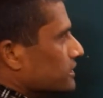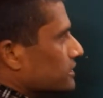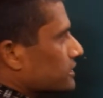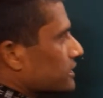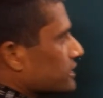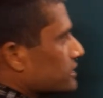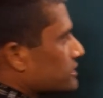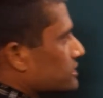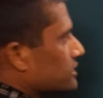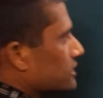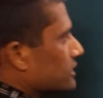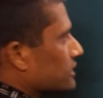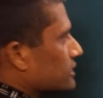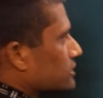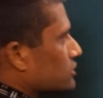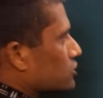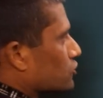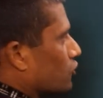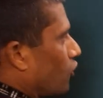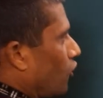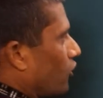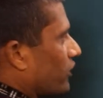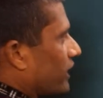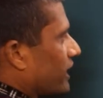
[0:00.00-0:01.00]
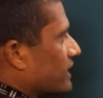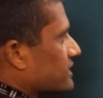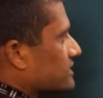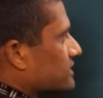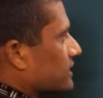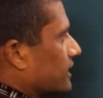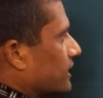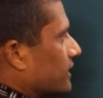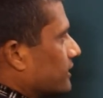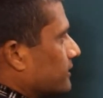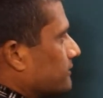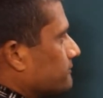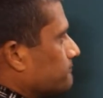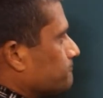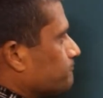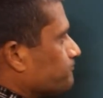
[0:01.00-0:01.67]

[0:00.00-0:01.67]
this is known as the